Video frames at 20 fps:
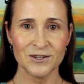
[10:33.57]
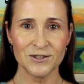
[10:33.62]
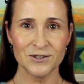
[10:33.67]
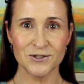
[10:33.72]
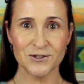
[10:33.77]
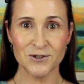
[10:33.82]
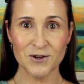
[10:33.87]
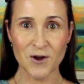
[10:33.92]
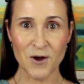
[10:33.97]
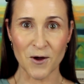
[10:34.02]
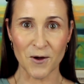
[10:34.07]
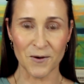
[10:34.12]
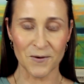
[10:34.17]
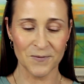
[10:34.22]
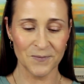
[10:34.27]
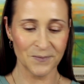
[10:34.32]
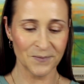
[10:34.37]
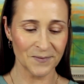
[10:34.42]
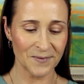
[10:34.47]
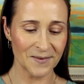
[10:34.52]
So
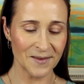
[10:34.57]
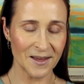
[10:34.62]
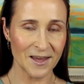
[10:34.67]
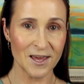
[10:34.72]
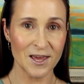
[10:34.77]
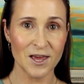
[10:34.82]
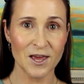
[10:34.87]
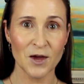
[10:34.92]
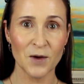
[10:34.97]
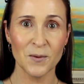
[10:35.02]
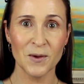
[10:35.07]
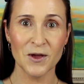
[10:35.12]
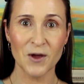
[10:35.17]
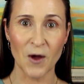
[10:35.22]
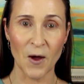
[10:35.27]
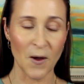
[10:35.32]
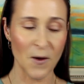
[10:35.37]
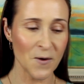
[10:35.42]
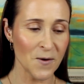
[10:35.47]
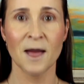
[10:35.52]
here we go.
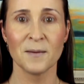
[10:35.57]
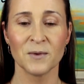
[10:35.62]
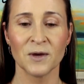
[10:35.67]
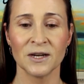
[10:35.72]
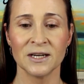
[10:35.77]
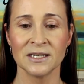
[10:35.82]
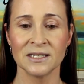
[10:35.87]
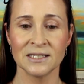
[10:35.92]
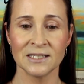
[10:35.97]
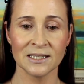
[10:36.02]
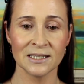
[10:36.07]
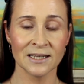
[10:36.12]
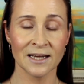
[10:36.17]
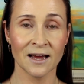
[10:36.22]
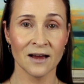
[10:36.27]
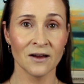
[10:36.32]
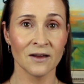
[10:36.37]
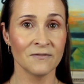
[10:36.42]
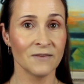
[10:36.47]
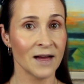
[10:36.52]
I'm going to see
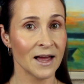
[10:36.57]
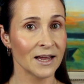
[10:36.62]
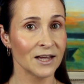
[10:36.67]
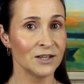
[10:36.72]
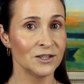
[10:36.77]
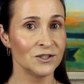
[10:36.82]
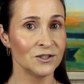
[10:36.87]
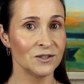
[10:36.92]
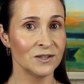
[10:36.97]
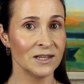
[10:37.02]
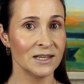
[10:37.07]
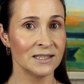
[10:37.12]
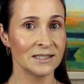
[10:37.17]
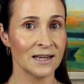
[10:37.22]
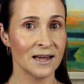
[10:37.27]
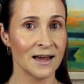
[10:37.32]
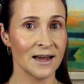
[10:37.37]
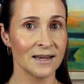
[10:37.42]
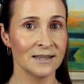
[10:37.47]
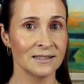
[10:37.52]
now if I can do these
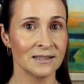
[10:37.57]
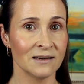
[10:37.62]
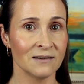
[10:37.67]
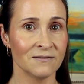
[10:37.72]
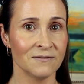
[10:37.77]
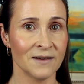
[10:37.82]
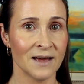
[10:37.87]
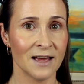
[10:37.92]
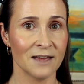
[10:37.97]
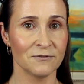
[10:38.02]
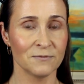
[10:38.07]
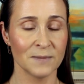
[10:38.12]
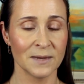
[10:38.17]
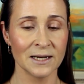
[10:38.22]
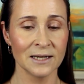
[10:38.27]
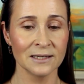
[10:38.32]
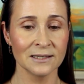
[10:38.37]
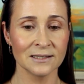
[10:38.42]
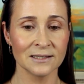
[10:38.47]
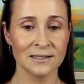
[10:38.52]
eyes in 5
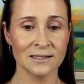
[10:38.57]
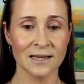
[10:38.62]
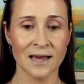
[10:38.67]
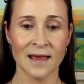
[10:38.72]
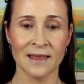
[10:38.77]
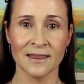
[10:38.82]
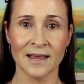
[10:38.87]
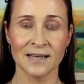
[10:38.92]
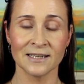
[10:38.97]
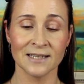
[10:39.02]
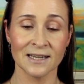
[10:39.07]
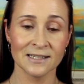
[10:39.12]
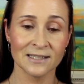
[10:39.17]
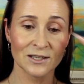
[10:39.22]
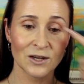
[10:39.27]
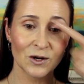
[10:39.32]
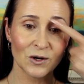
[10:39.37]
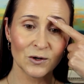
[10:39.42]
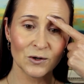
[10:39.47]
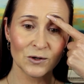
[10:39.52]
minutes, and that does
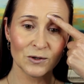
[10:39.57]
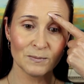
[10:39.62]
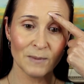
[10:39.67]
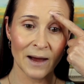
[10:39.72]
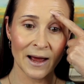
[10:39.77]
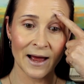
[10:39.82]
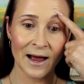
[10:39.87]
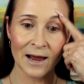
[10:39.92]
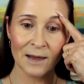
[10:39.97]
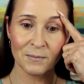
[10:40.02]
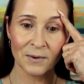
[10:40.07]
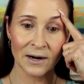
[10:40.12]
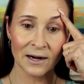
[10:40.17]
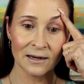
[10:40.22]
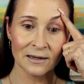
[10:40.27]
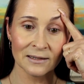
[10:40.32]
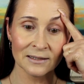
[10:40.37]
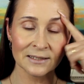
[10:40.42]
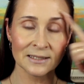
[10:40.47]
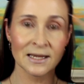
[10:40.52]
include my
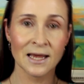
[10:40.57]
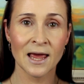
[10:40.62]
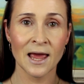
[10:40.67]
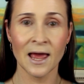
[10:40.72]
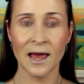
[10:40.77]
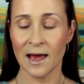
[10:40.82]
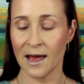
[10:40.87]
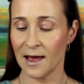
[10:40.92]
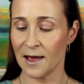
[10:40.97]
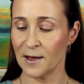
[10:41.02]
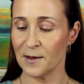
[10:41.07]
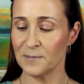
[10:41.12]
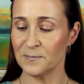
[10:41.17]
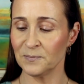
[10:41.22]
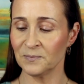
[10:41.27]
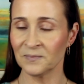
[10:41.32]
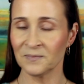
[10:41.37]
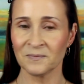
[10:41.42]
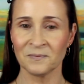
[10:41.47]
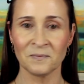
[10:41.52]
eyebrows.
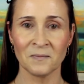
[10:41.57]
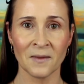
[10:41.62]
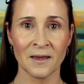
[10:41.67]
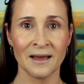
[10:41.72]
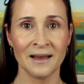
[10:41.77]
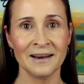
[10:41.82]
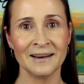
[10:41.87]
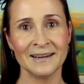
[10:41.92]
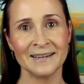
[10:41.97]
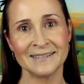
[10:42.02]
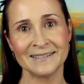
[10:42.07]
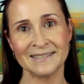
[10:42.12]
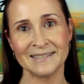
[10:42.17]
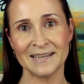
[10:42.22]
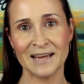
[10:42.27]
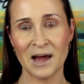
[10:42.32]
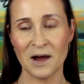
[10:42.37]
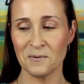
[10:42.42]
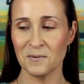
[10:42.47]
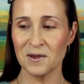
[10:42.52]
Let's
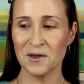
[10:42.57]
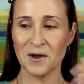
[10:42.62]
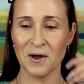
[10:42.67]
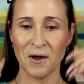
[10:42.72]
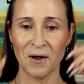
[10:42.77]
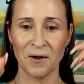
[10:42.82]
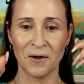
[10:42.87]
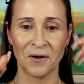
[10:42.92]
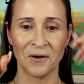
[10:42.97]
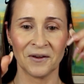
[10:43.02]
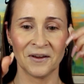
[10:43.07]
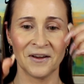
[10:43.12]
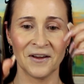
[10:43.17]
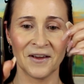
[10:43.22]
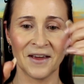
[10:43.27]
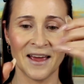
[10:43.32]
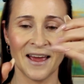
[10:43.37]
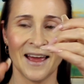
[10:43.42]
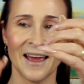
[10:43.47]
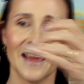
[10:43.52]
see how we go.
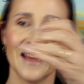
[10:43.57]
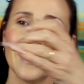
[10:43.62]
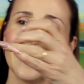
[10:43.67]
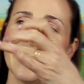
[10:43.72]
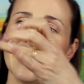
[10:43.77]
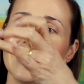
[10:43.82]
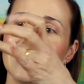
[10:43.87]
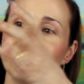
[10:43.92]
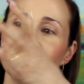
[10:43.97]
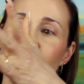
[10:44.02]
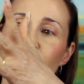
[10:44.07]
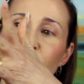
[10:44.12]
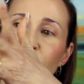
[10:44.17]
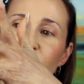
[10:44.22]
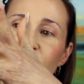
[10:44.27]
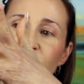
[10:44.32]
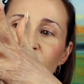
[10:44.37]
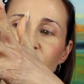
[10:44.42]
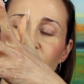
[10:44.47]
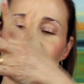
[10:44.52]
Okay, let me
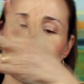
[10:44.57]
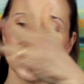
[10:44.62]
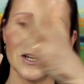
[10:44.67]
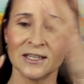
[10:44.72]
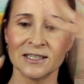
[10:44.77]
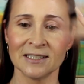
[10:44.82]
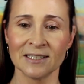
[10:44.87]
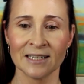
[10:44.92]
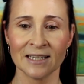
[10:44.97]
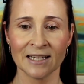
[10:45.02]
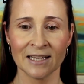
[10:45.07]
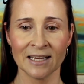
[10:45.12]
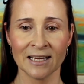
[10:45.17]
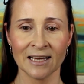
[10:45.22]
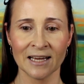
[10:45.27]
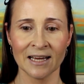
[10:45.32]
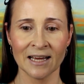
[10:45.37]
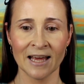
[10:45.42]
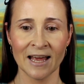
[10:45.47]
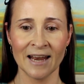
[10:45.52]
push start.
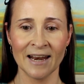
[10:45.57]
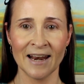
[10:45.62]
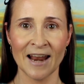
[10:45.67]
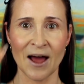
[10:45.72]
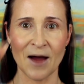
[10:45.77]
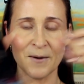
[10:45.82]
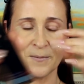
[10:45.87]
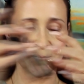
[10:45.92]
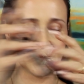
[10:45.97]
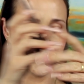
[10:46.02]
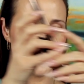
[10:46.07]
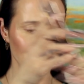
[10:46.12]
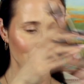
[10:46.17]
Now,